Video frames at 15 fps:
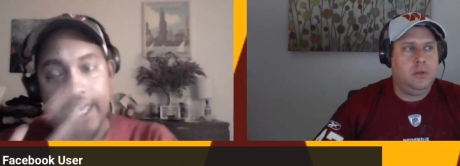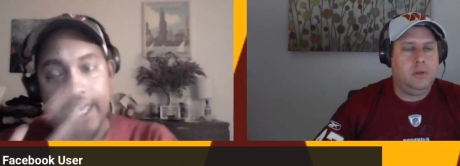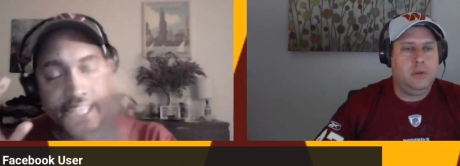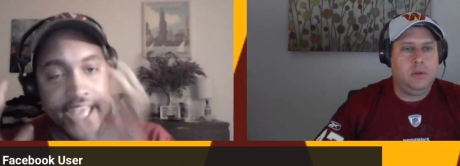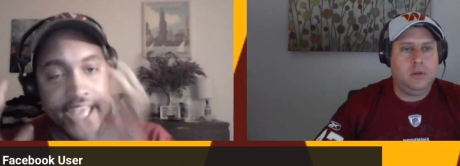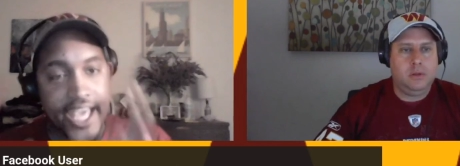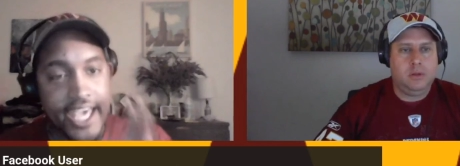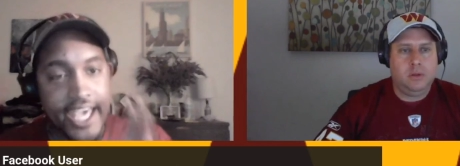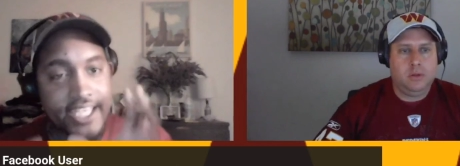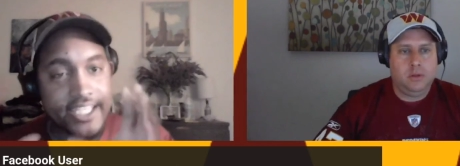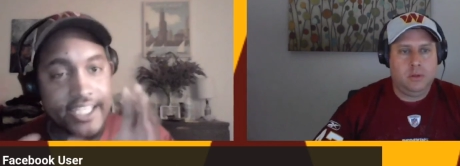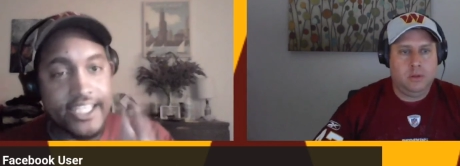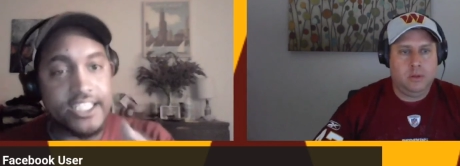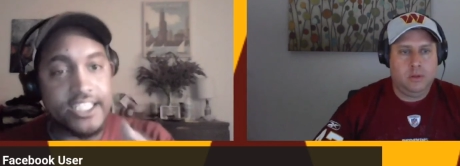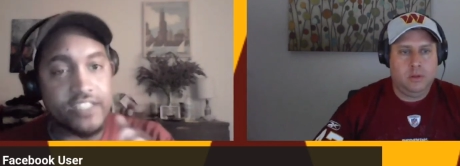Speaker 1: can
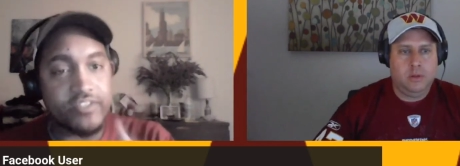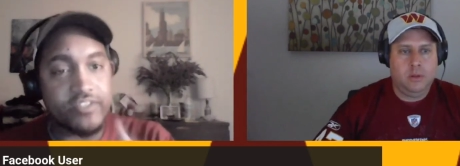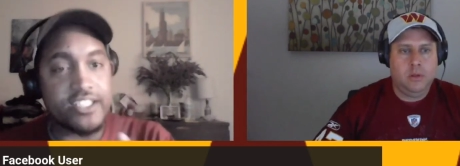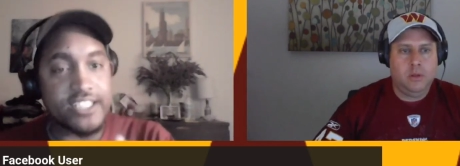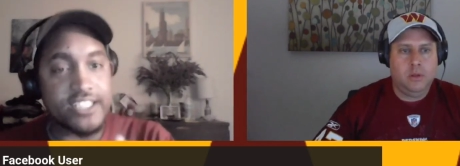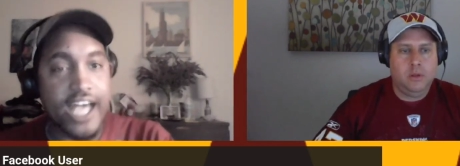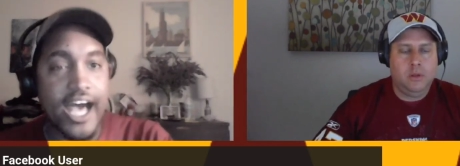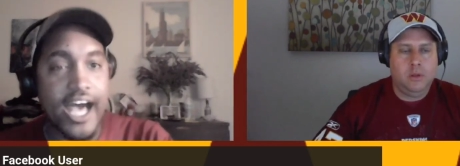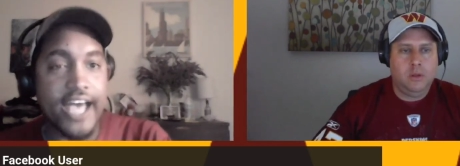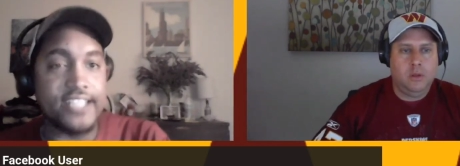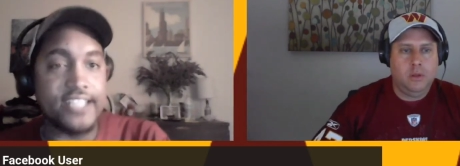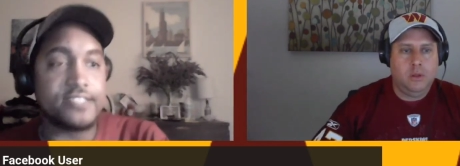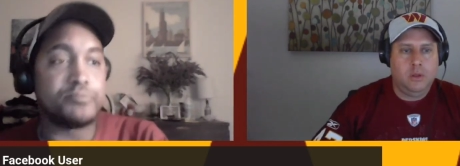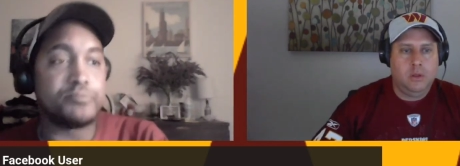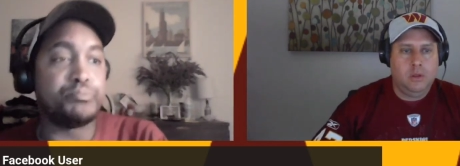each of these
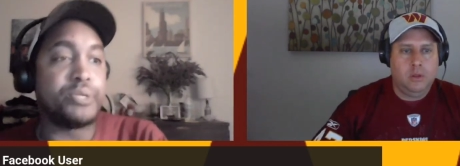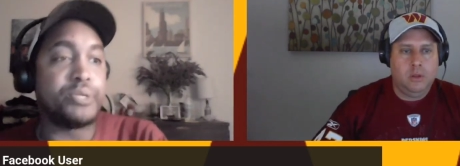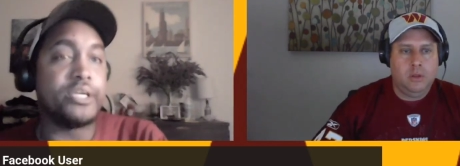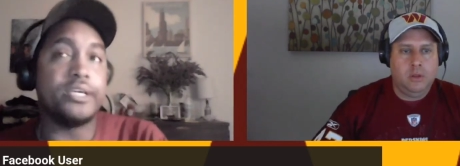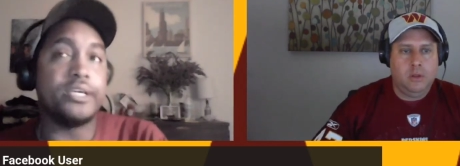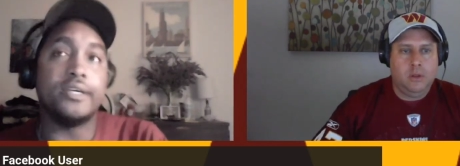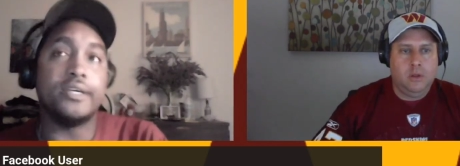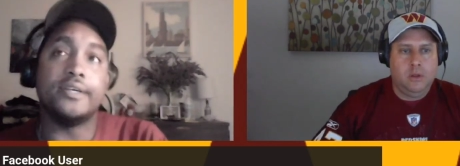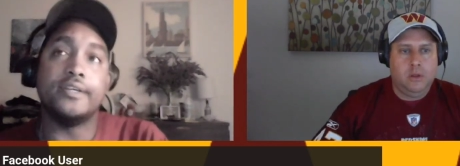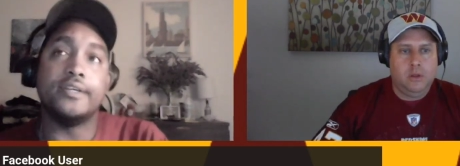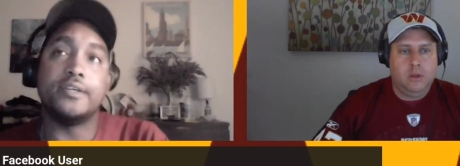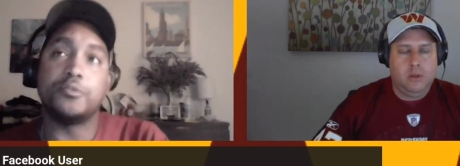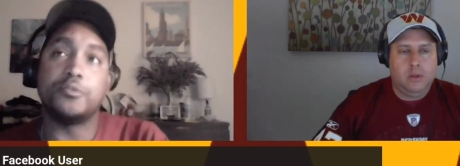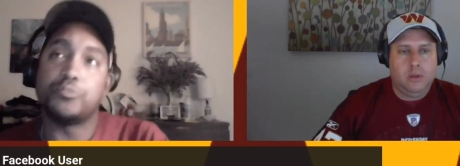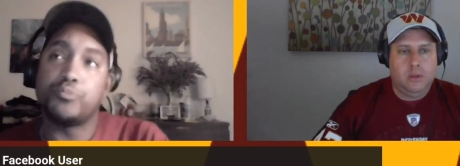guys
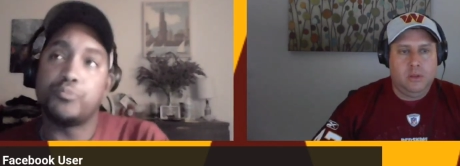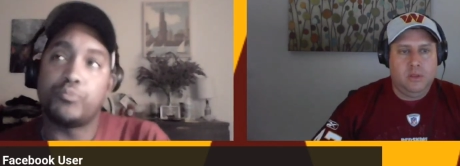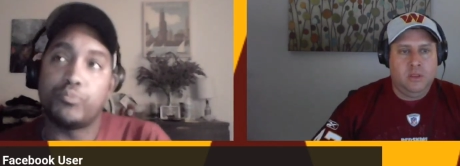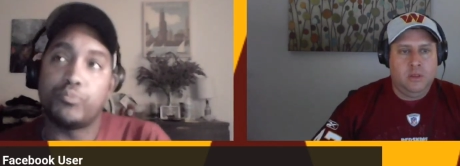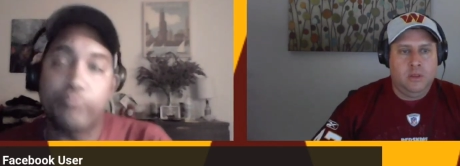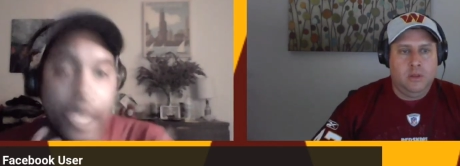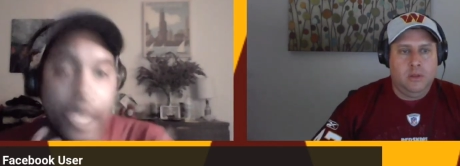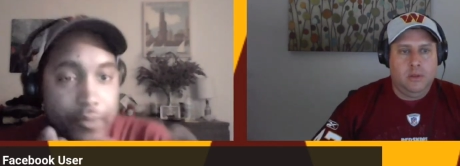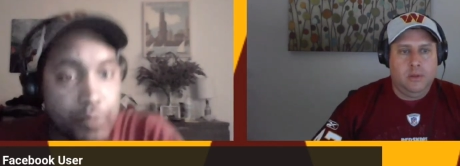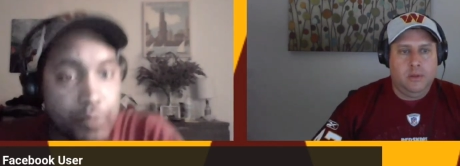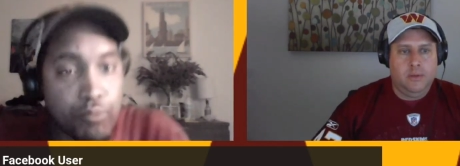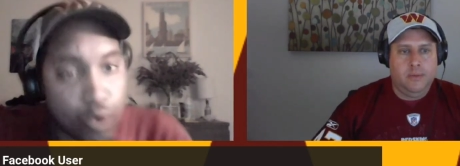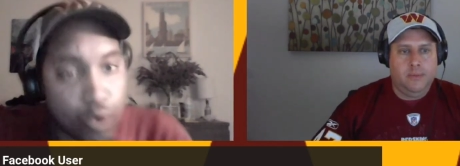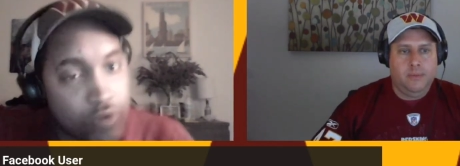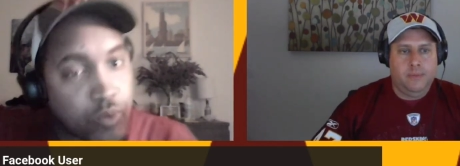be maybe
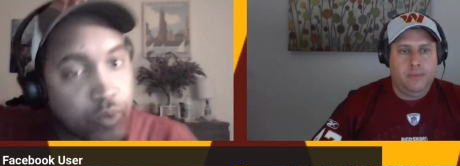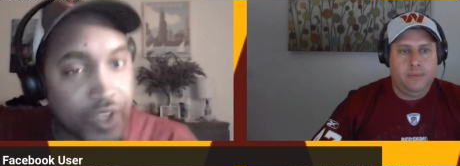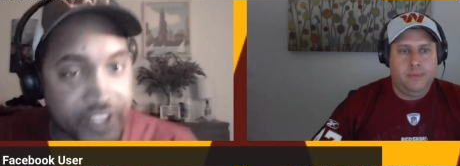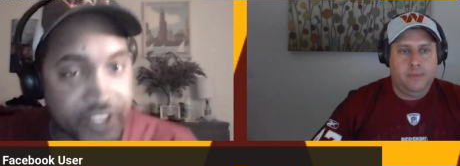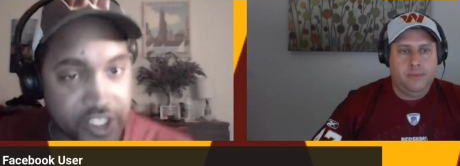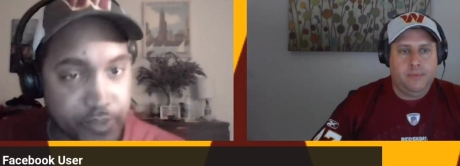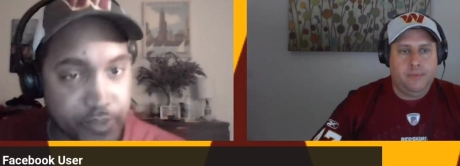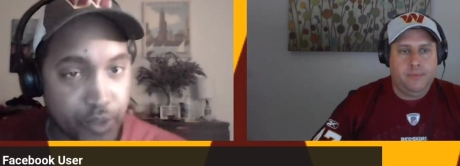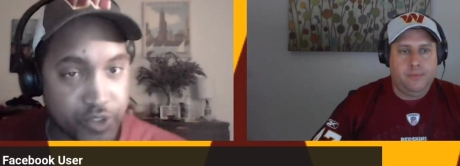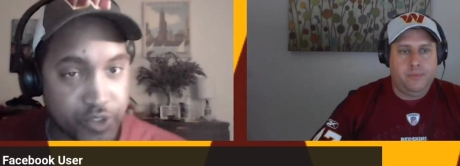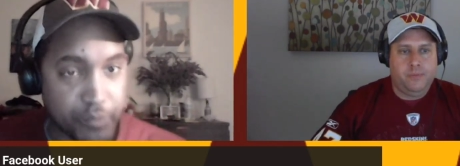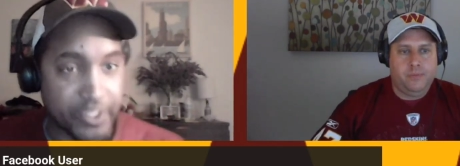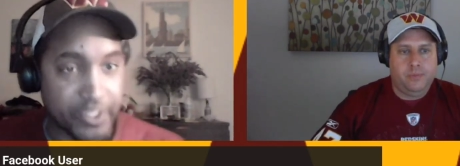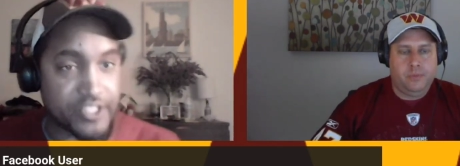more of what they're supposed to be?